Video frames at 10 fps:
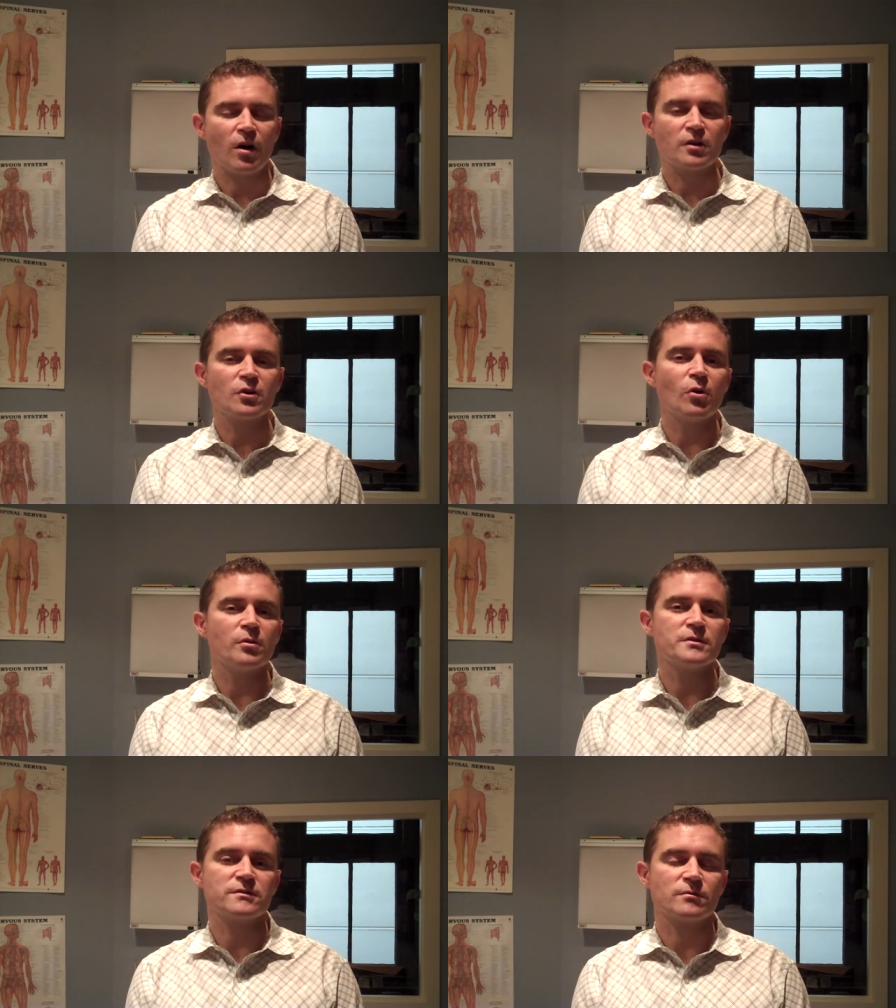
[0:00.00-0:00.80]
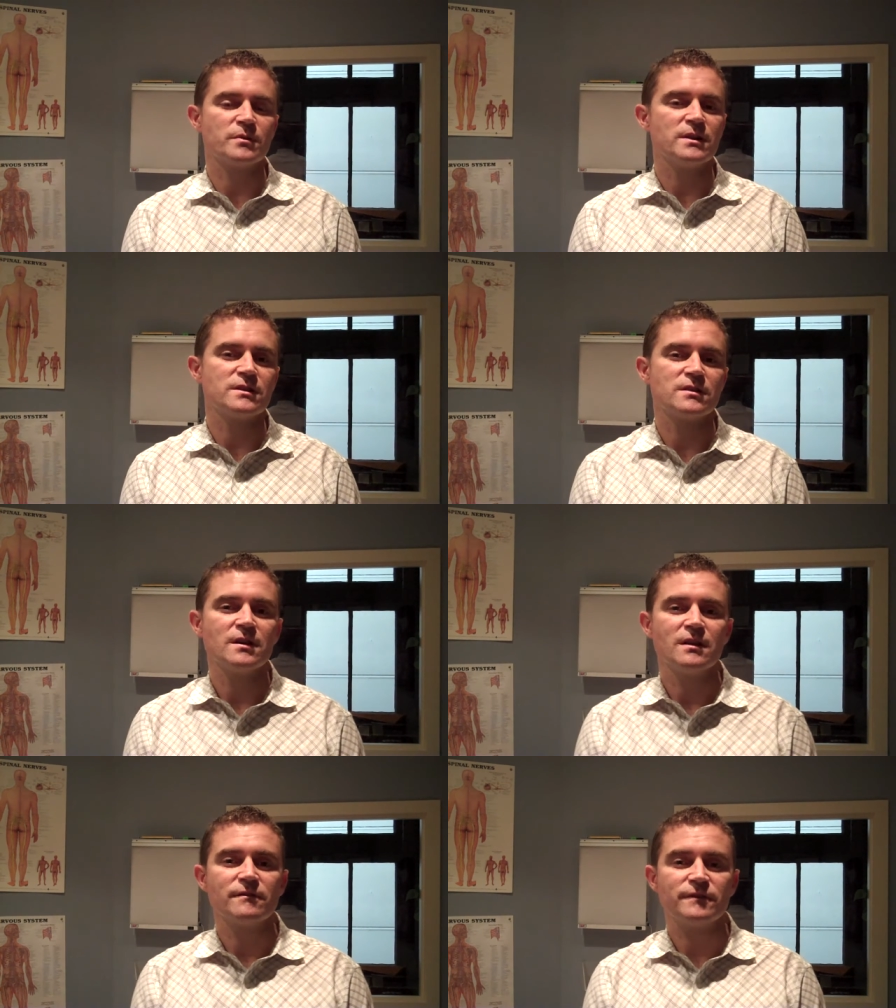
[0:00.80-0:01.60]
Our goal is to
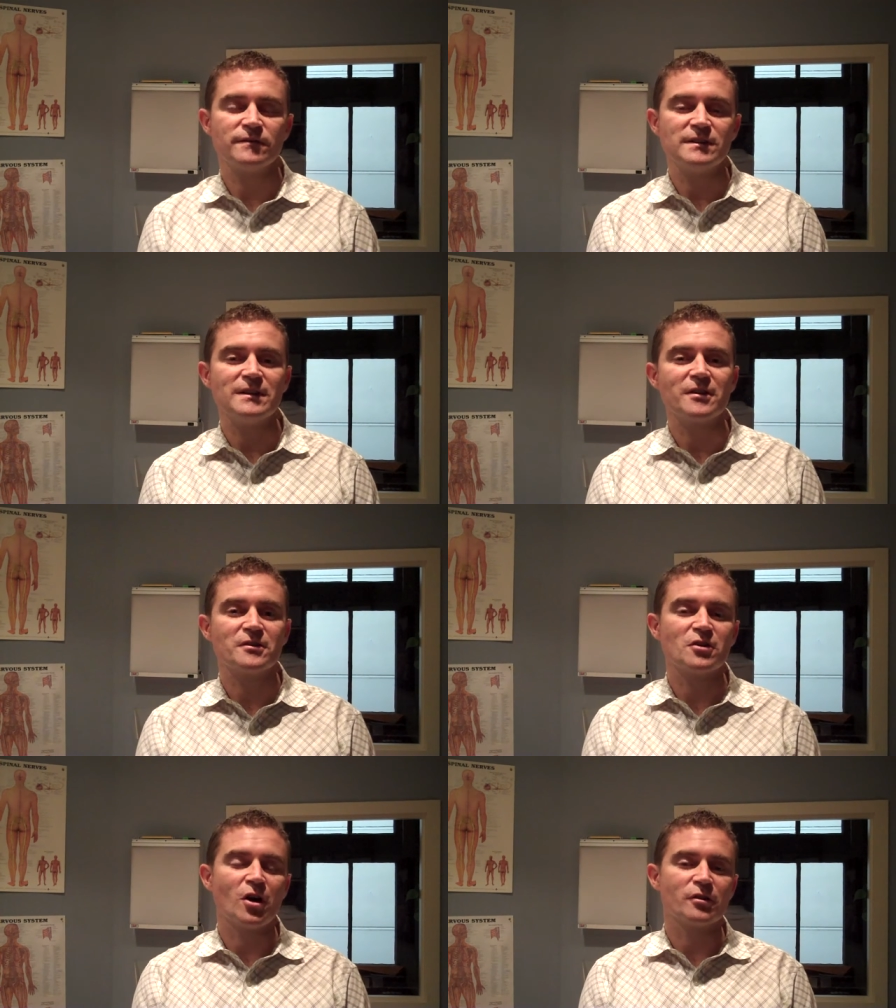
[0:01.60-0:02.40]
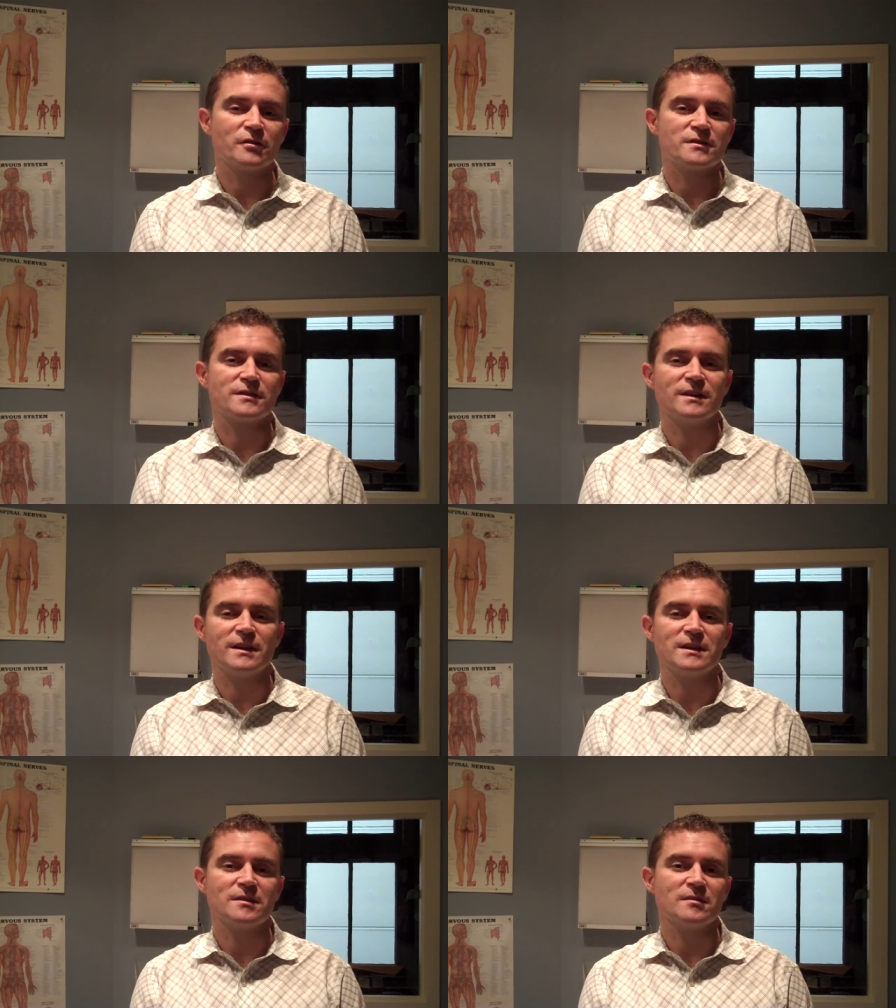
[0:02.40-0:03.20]
reach $1,500
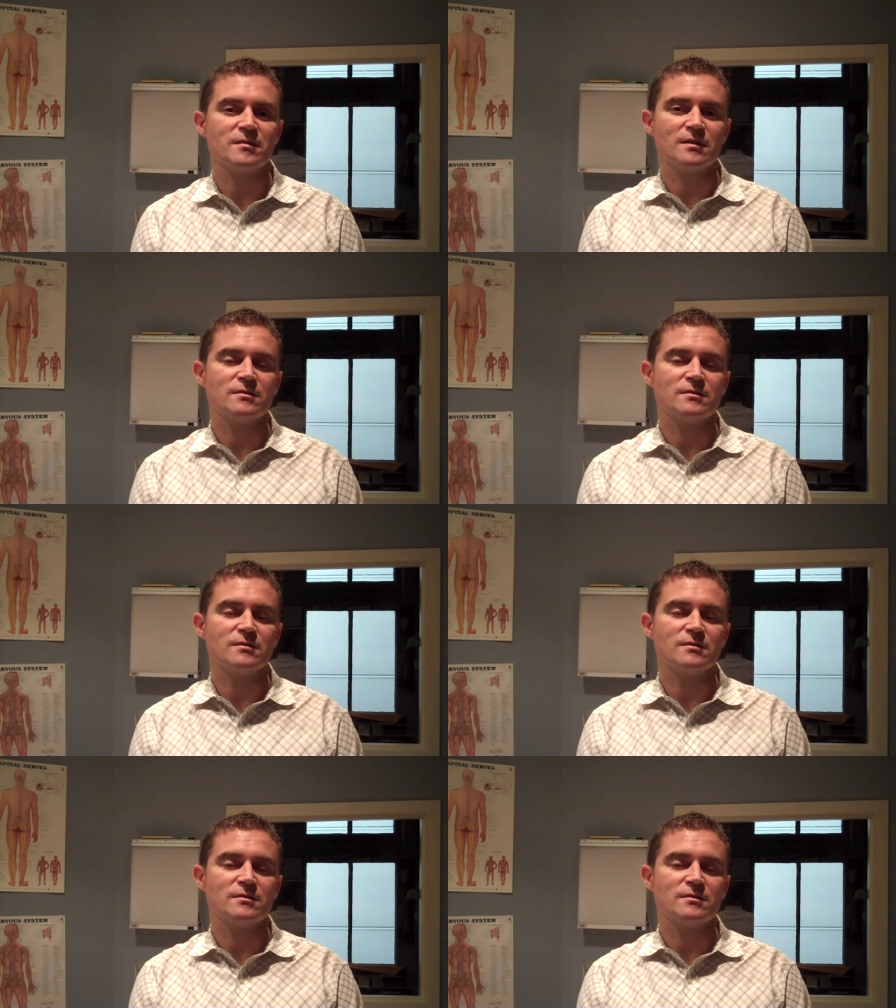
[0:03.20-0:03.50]
in